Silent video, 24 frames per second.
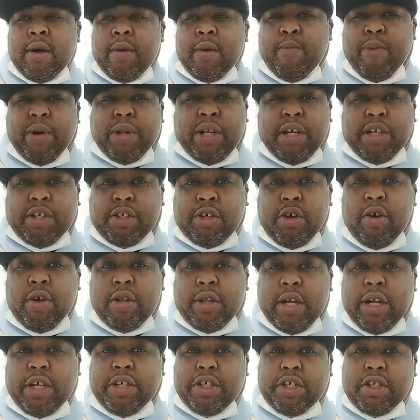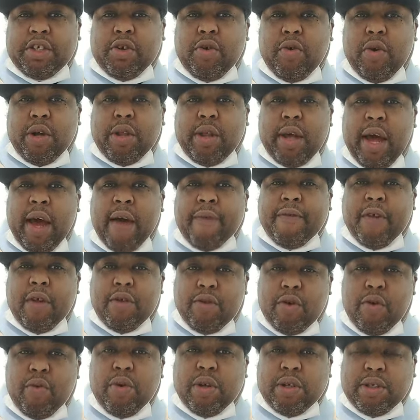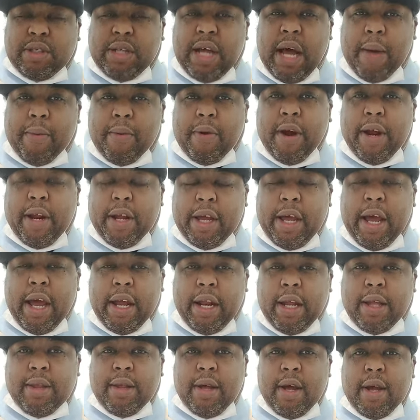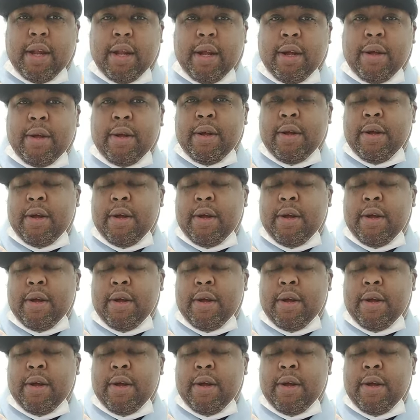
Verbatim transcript: but there's certain things she's going to have to do to stop Katie Taylor.